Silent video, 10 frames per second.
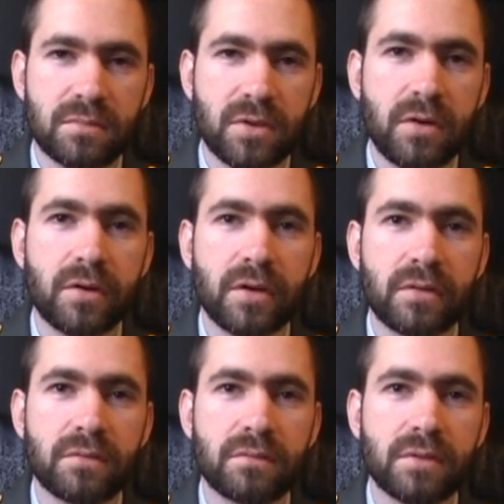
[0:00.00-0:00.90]
current?
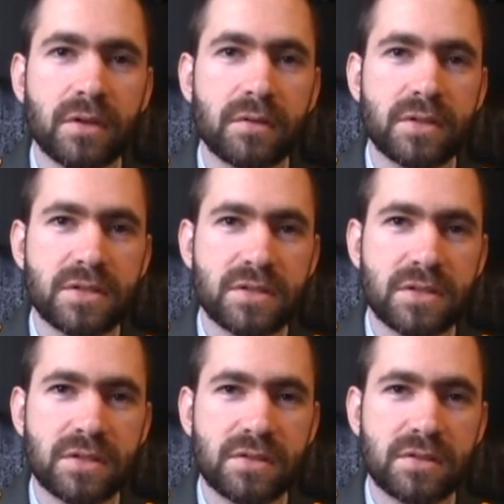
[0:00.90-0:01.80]
Is
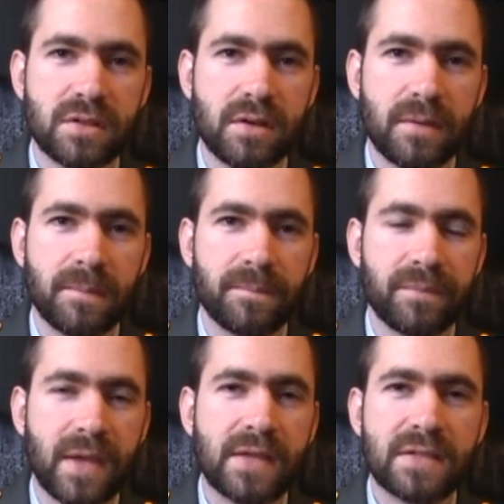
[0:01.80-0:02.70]
it
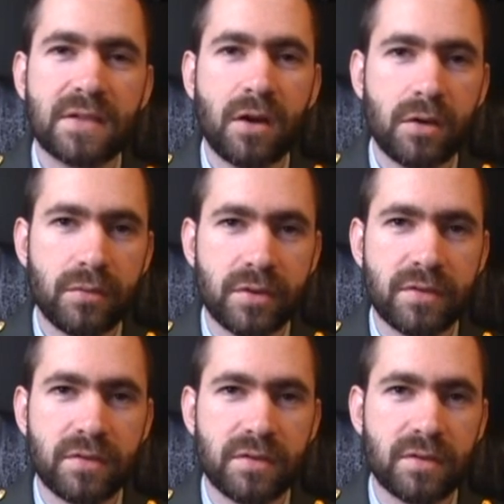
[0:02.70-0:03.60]

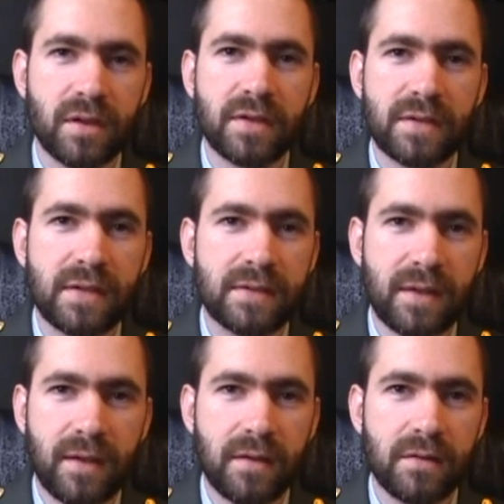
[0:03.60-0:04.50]
1800s? Is it
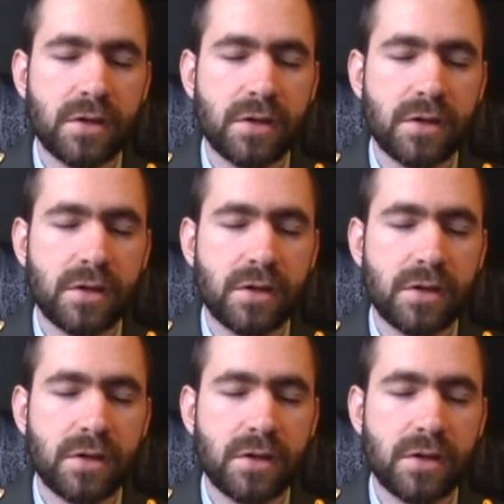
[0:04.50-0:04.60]
1910?